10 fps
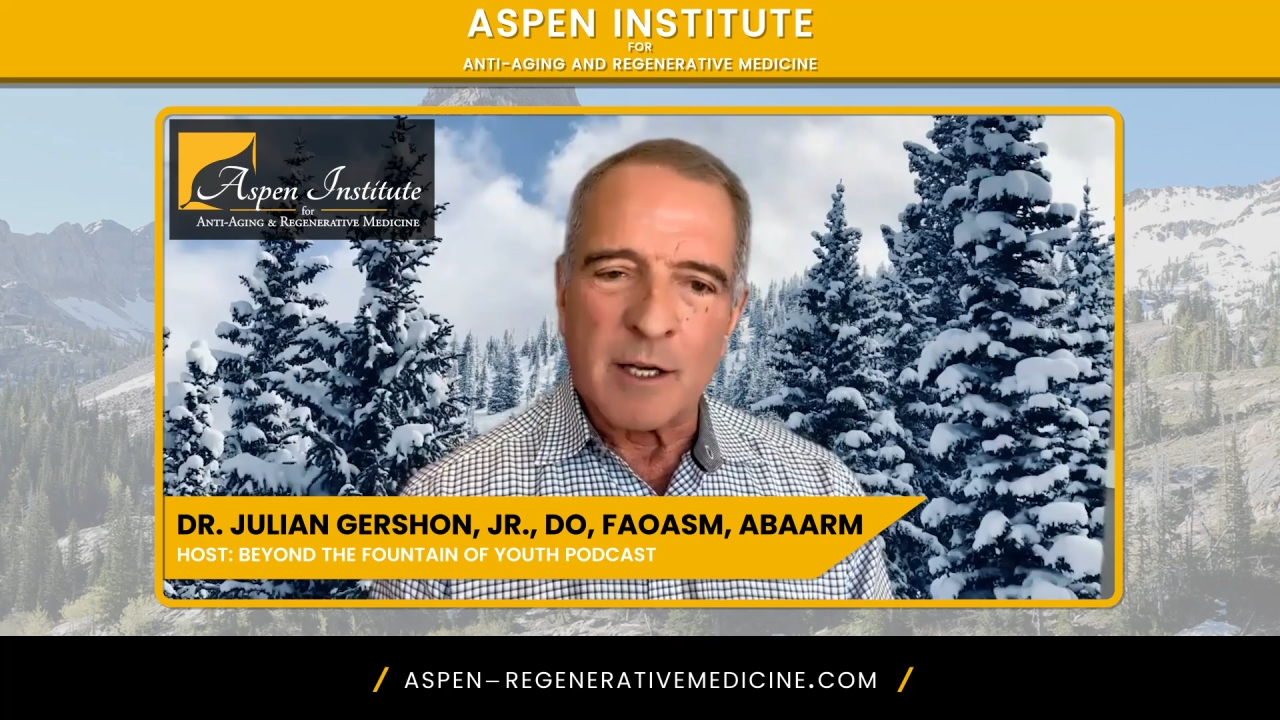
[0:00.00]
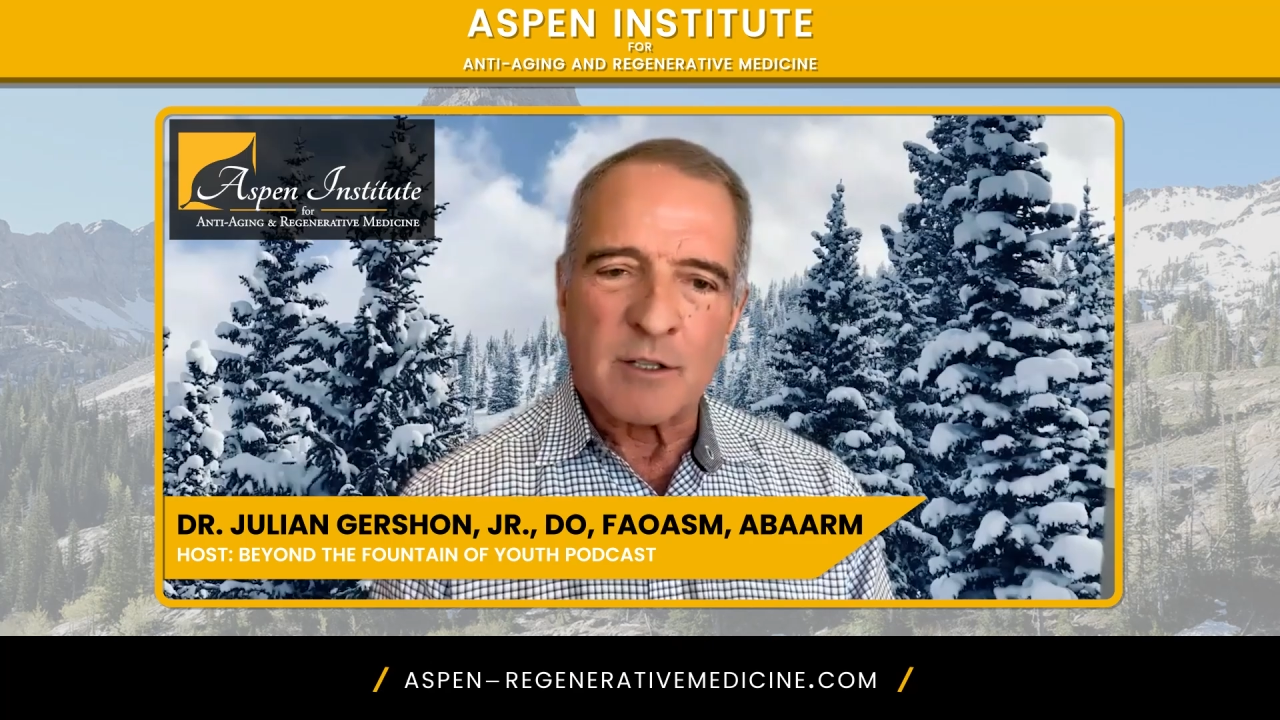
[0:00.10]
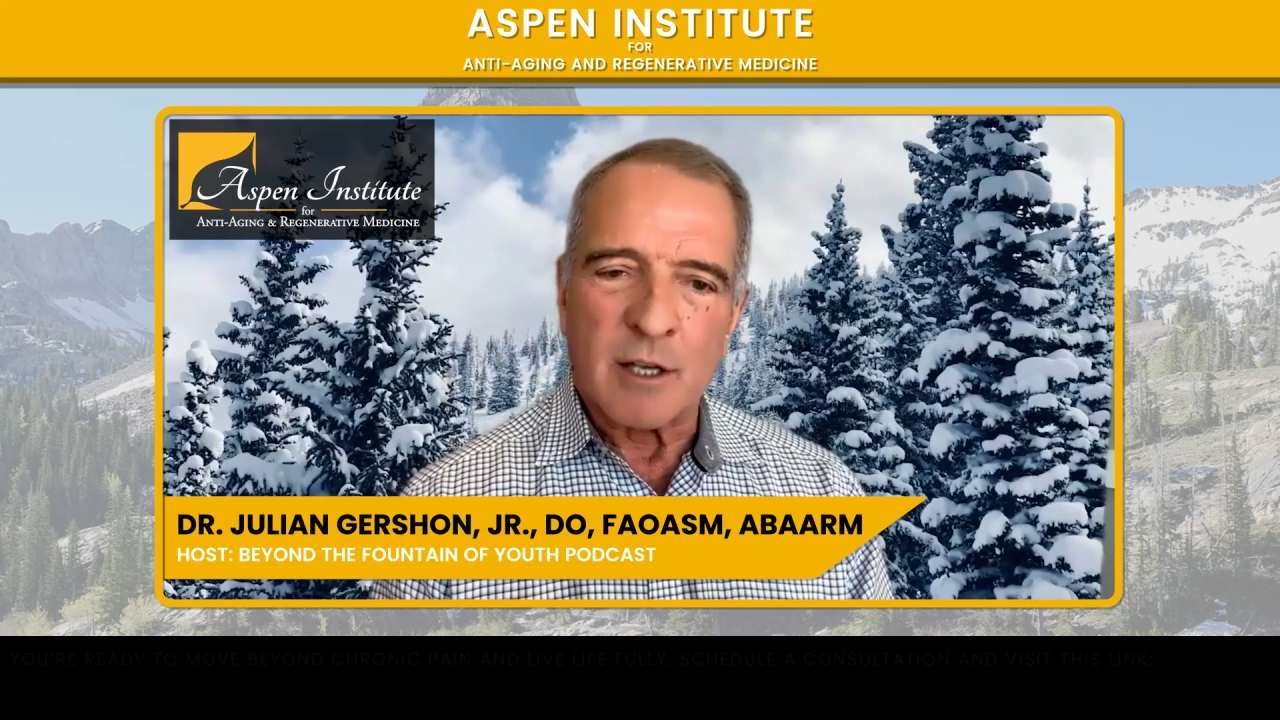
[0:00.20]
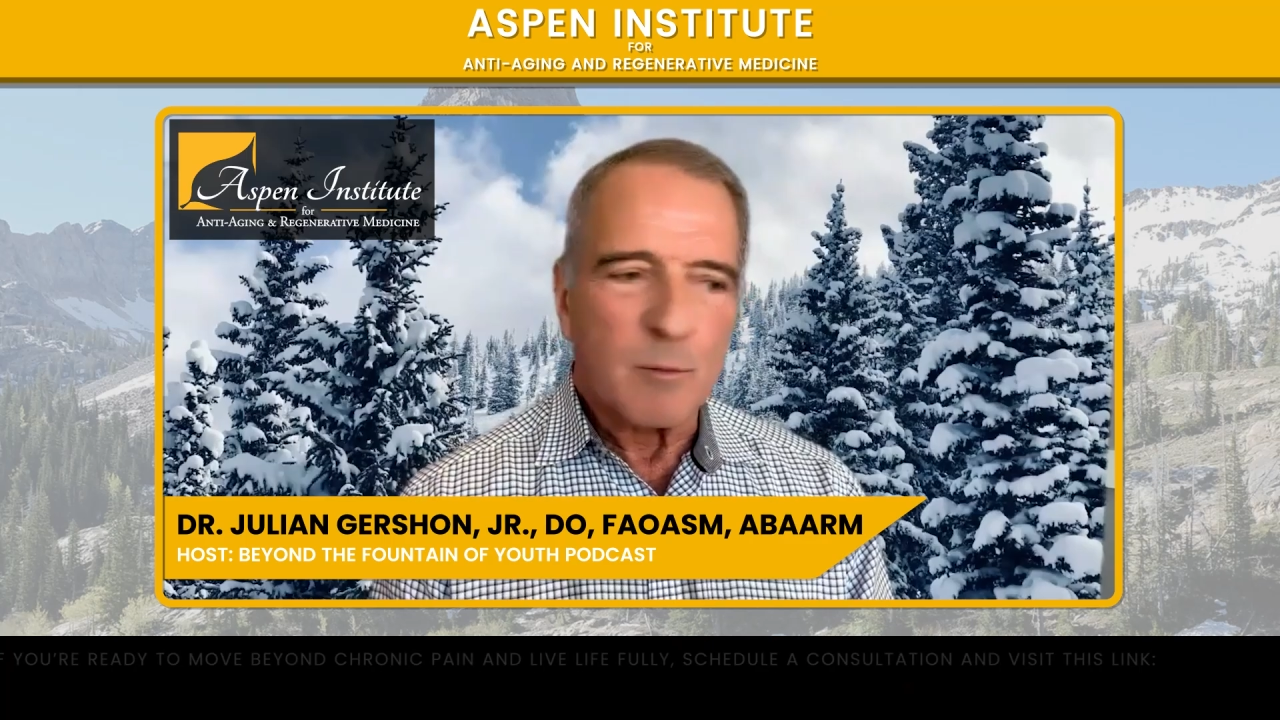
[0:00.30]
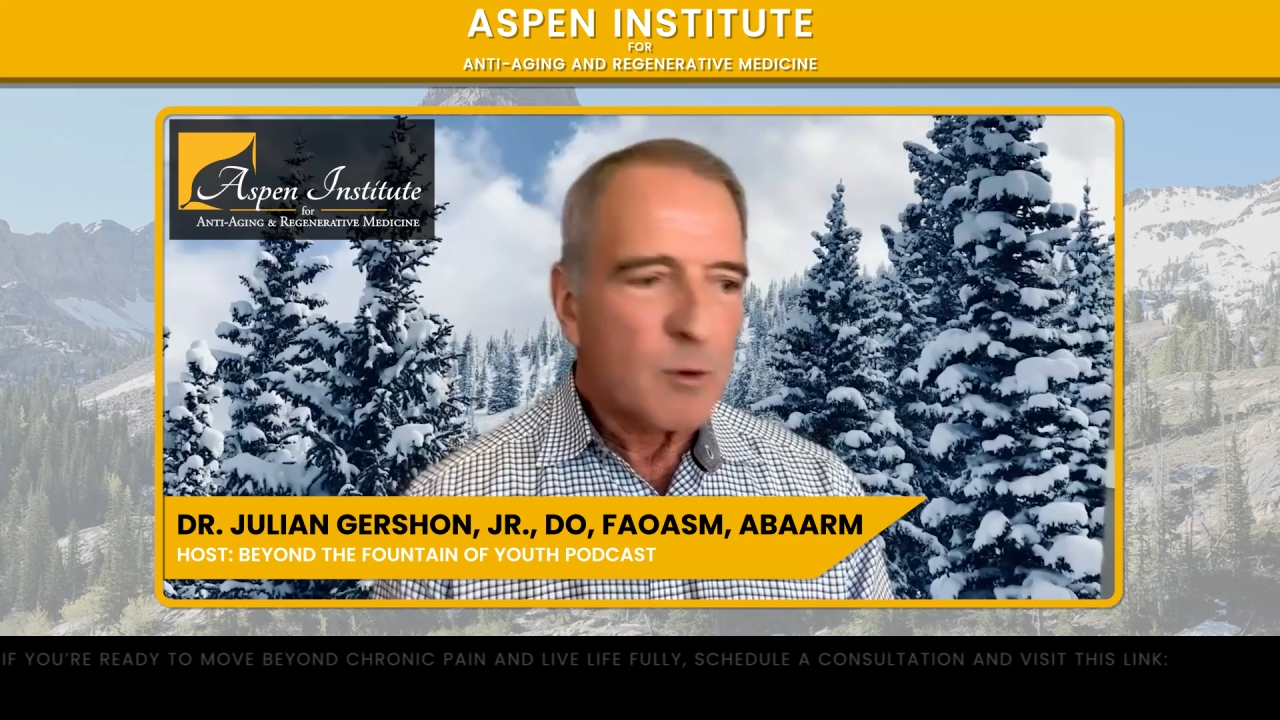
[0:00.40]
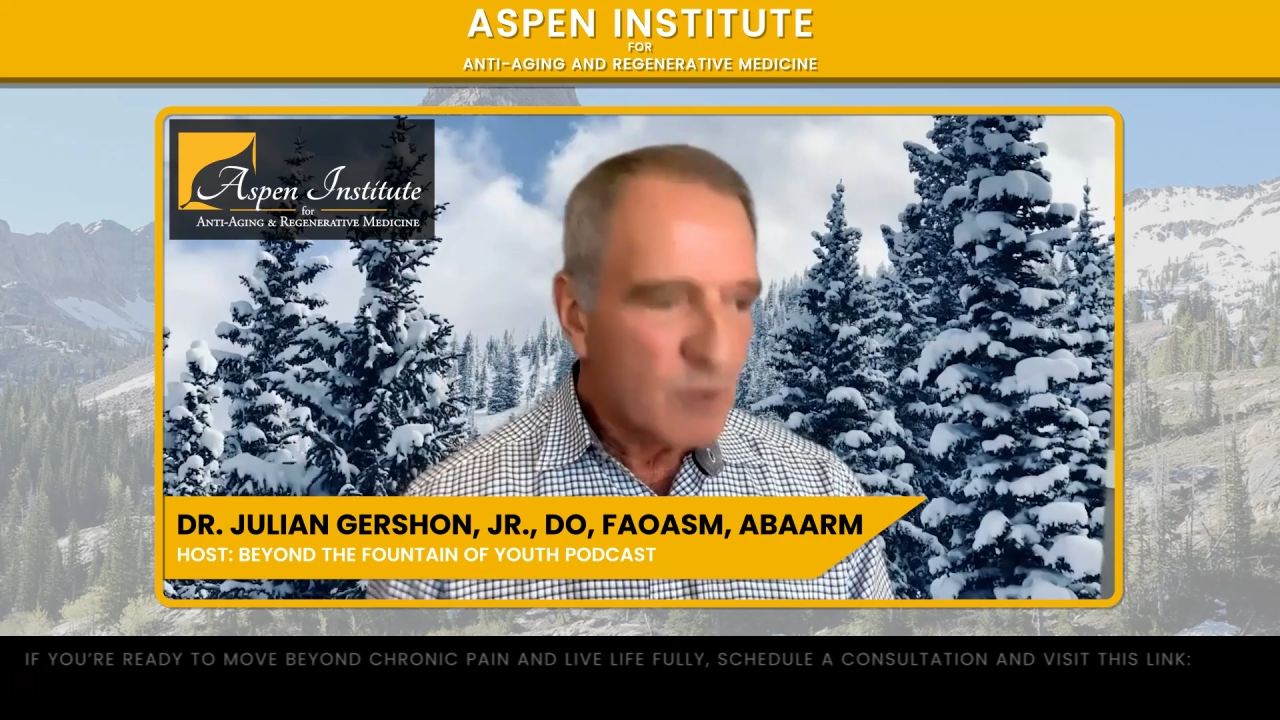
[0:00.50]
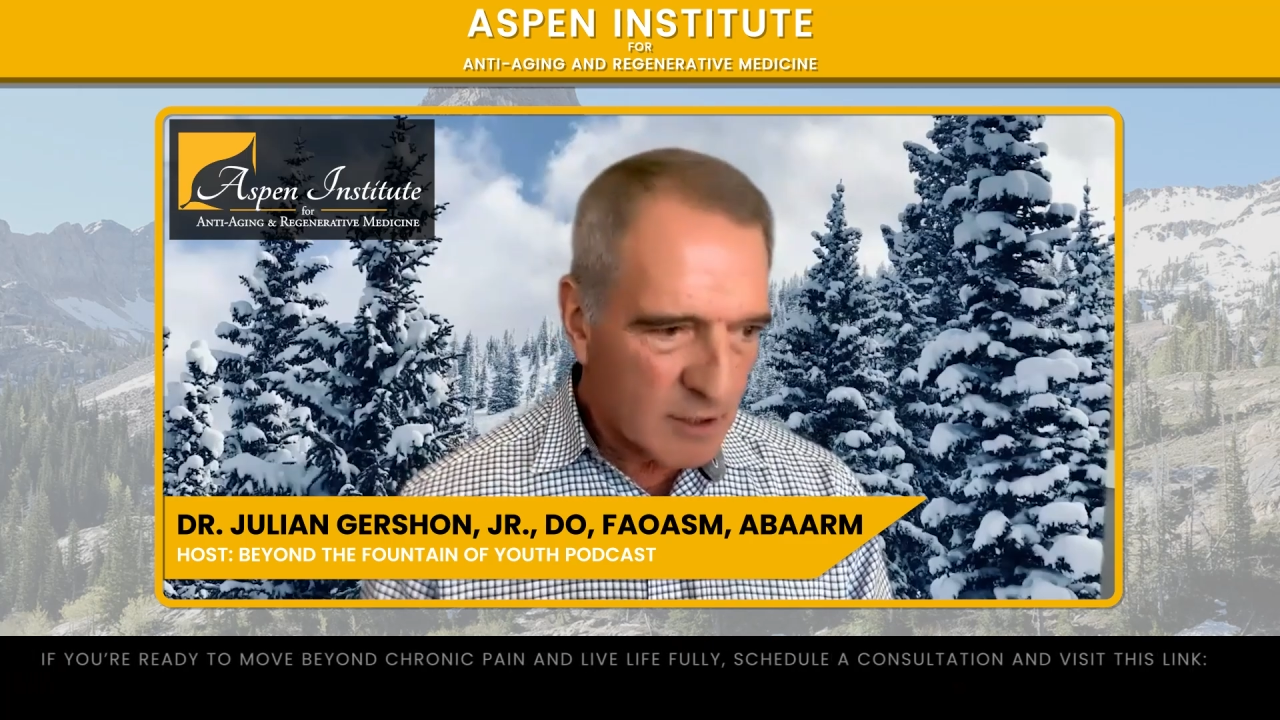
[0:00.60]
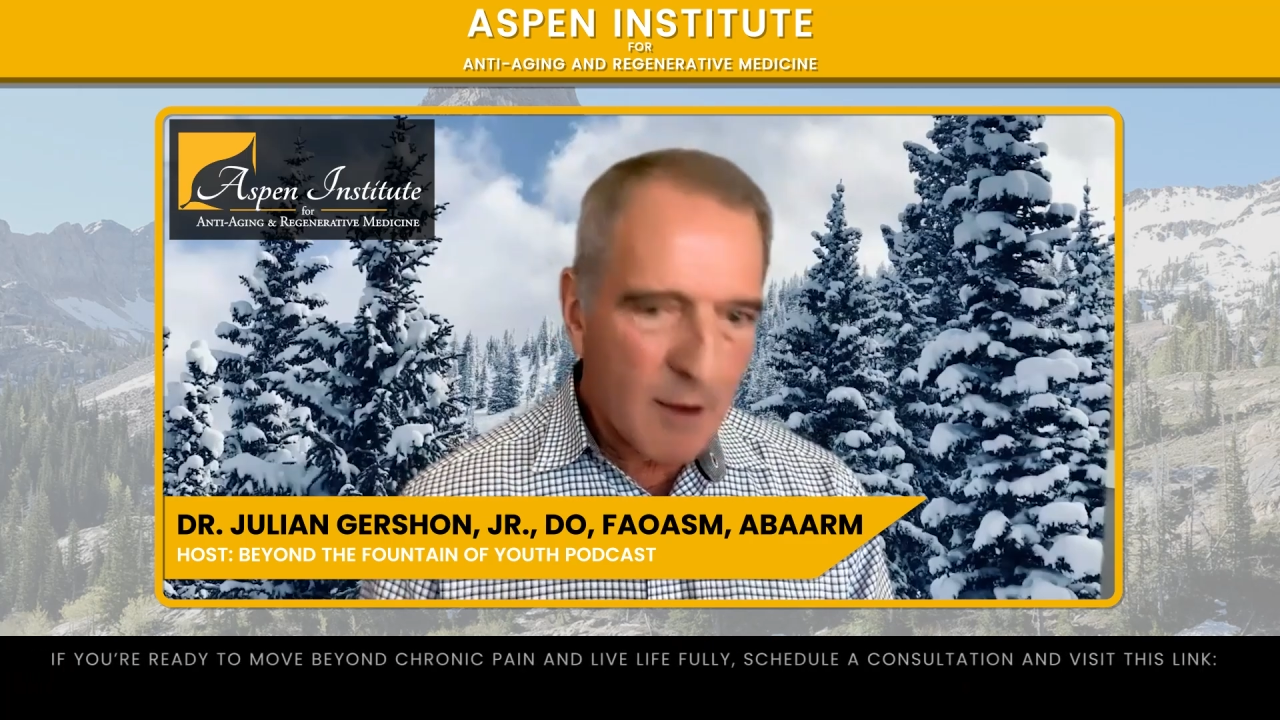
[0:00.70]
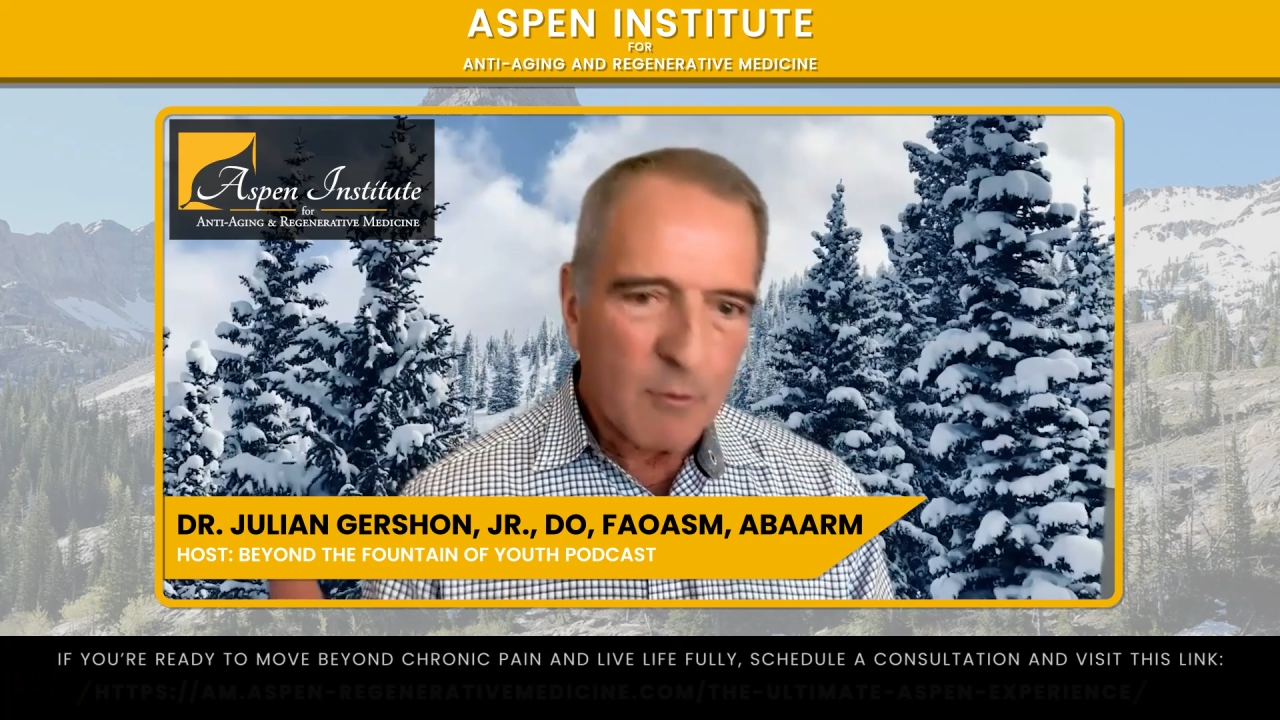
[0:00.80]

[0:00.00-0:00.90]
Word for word: my ski boots.